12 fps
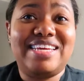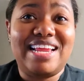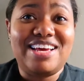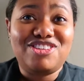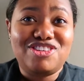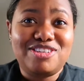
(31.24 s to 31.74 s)

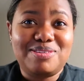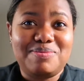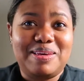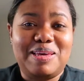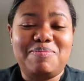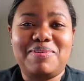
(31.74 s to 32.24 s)
today is just
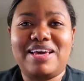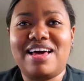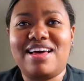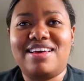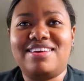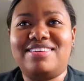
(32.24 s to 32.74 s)
me
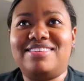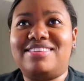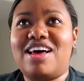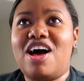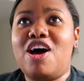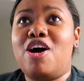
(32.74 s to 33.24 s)

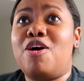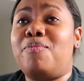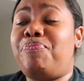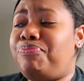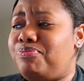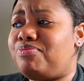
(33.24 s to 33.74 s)
because
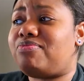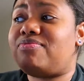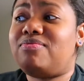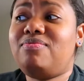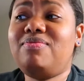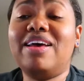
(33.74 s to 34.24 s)
um,
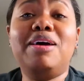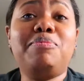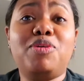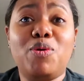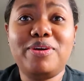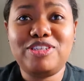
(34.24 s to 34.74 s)
I'm
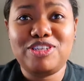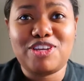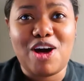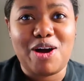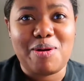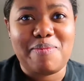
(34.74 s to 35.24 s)
going to
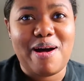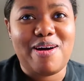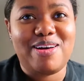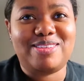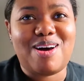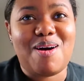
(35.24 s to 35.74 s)
talk
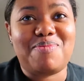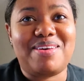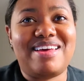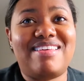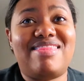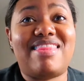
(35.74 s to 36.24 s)
about a
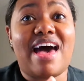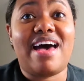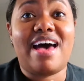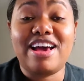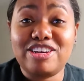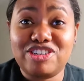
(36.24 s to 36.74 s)
topic that
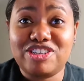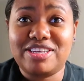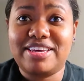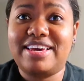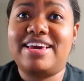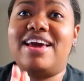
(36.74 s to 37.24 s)

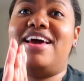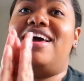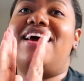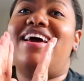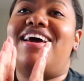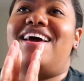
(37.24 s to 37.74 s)
actually
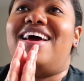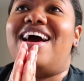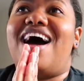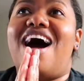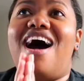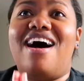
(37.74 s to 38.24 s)

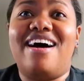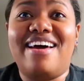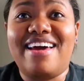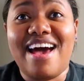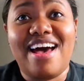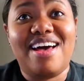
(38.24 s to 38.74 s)

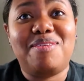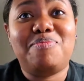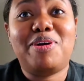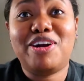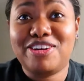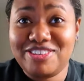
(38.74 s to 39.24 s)
I
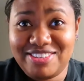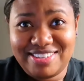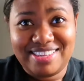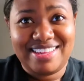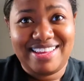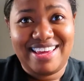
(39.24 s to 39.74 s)

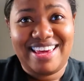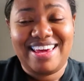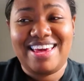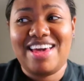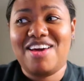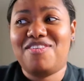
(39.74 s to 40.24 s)

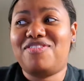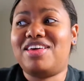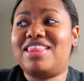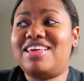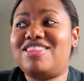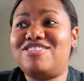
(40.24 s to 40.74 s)
personally
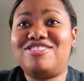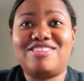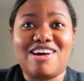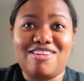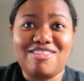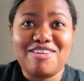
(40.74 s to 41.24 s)
feel like there's
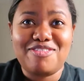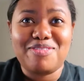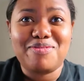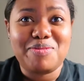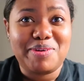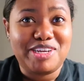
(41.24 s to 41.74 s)
not enough
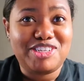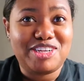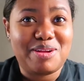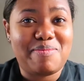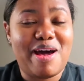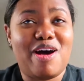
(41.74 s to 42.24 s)

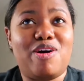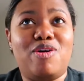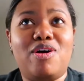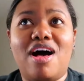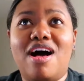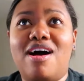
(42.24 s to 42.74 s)
information
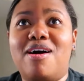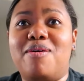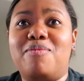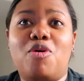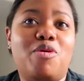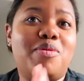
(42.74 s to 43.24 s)
about
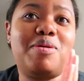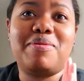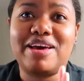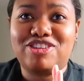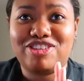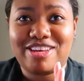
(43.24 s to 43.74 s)
um, or maybe
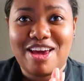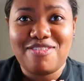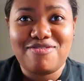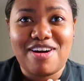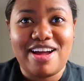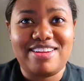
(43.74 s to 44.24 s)
I just
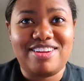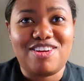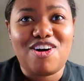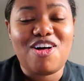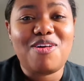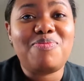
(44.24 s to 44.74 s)
can't find it
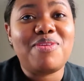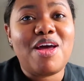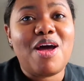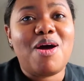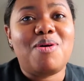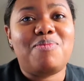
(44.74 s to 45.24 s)
all
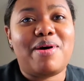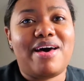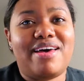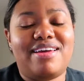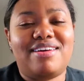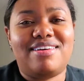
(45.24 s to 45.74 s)

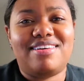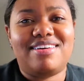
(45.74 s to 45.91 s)
but